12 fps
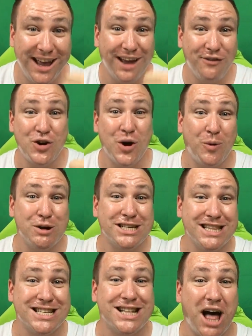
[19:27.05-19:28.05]
If you're not watching
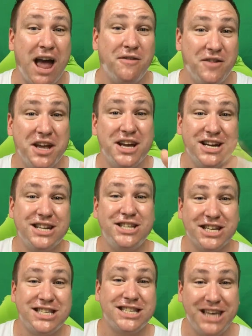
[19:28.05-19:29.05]
this live...
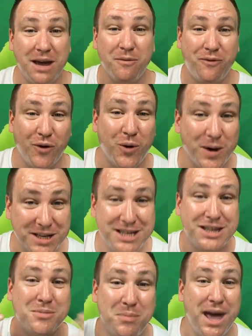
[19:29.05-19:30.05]
Just skip forward to
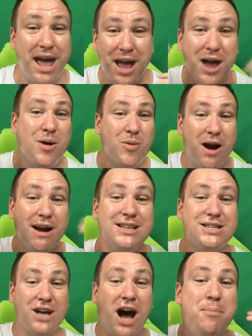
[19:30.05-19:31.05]
the bit where
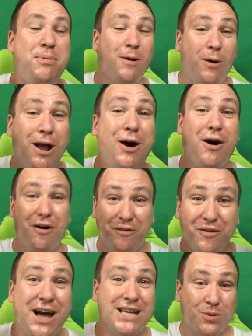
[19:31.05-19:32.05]
it's, I pull it off.
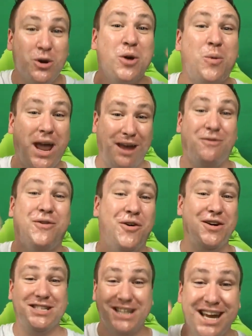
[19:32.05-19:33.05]
That's what you're waiting for,
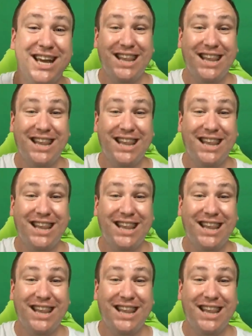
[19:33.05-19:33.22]
isn't it?